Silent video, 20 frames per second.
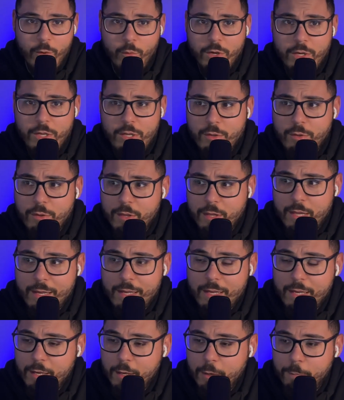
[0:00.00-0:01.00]
What do you
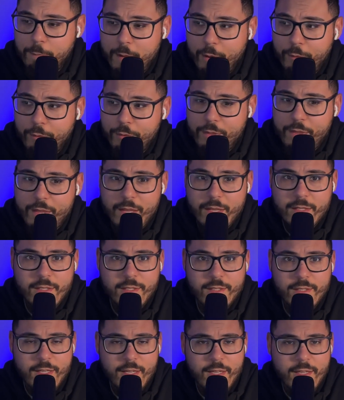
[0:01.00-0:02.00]
think about
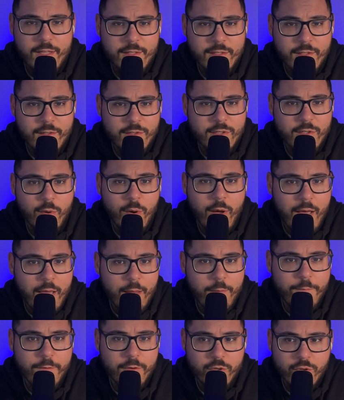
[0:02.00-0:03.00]
this? Is there still
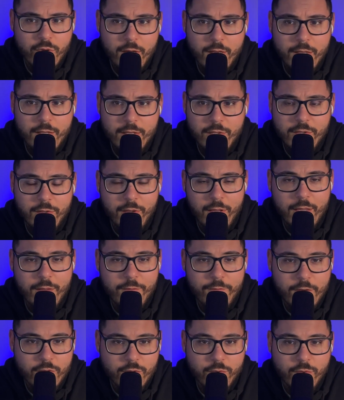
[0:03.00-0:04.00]
hype for Tron? Did you like
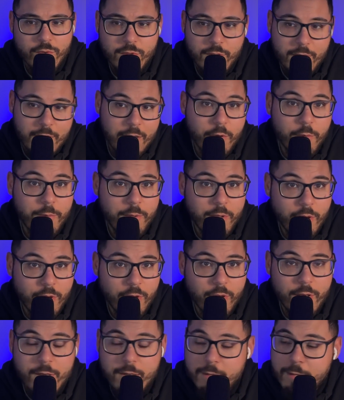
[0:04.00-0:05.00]
the visuals? Do you think it'll be
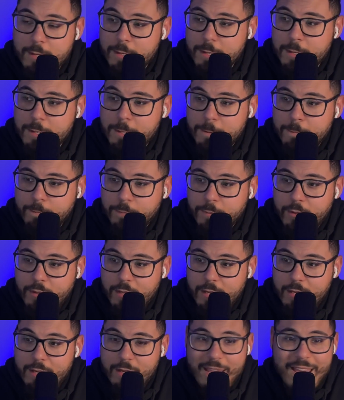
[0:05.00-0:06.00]
good? Do you
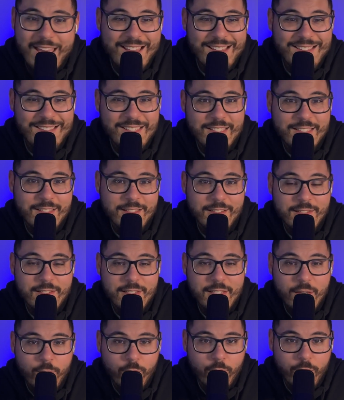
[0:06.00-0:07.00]
think, again, is this a
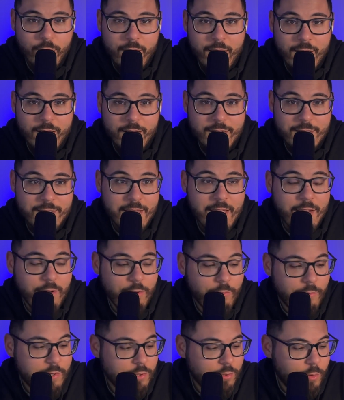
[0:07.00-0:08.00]
sequel that, because again,
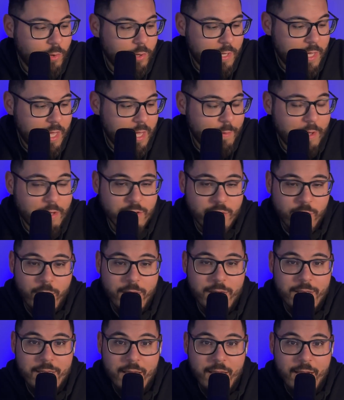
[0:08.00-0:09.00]
the original one came out in
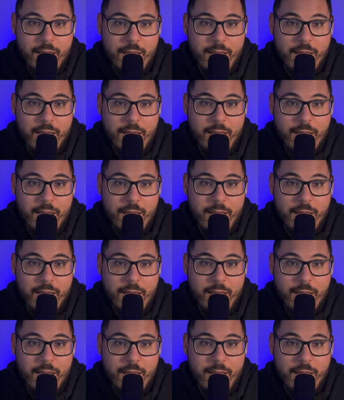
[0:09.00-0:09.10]
2010.